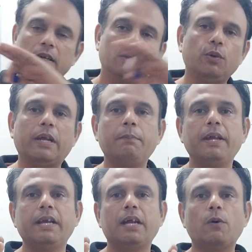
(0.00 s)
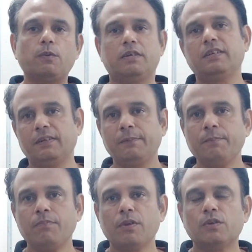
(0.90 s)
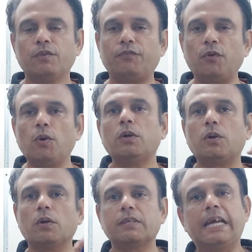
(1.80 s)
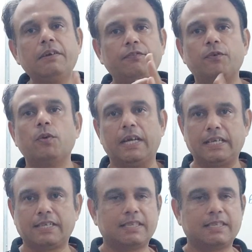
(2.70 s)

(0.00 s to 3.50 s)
you can bring it out. So 4 cosine 4x.